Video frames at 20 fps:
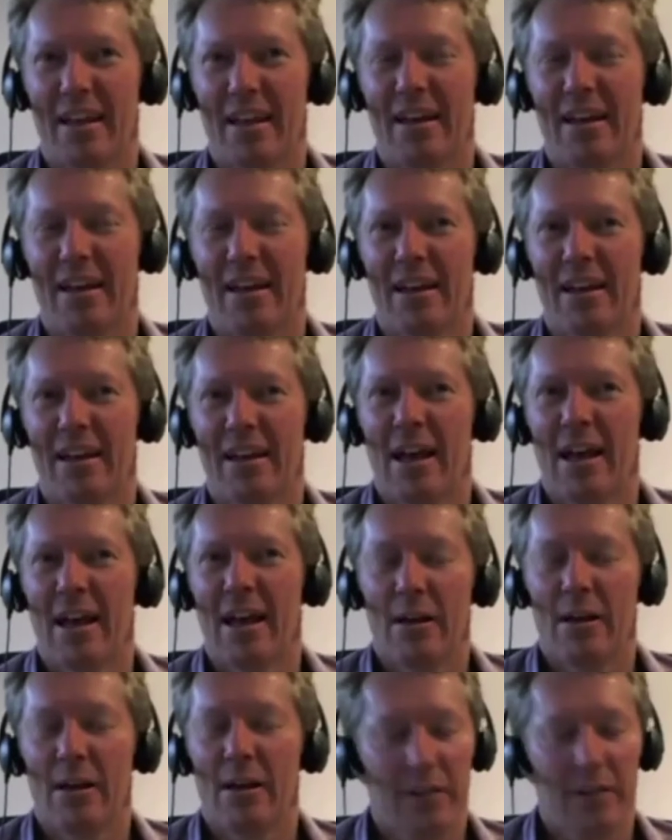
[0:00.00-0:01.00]
Yeah.
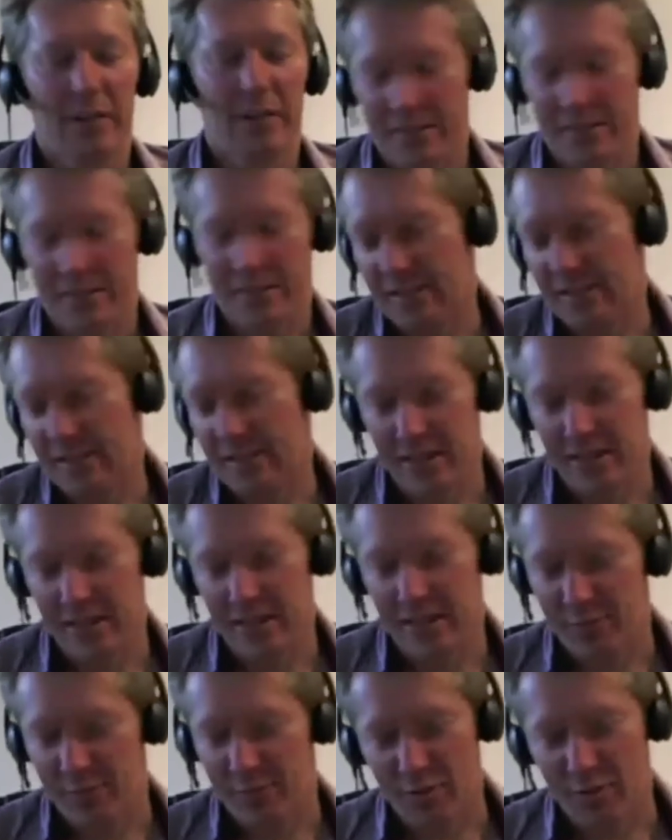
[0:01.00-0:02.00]
But that said,
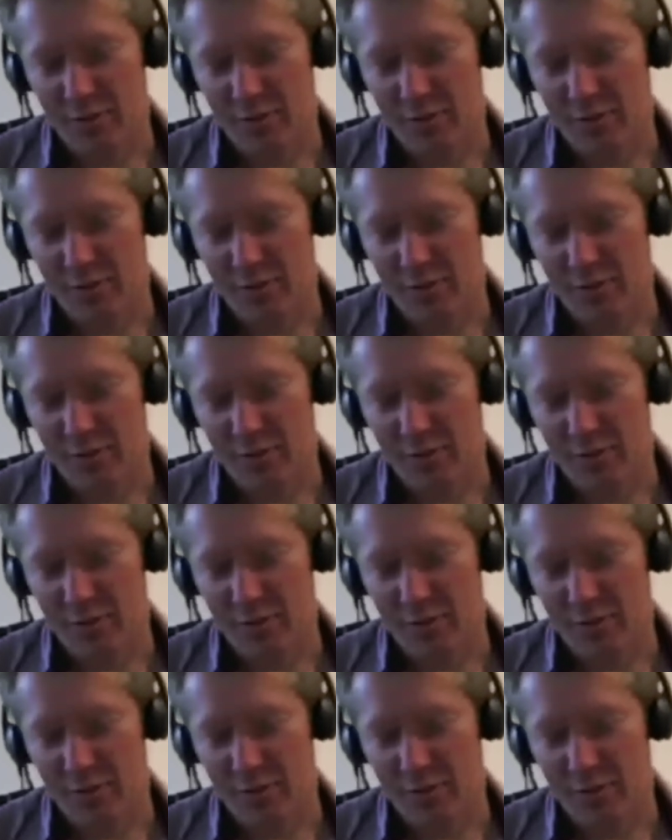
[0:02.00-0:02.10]
I've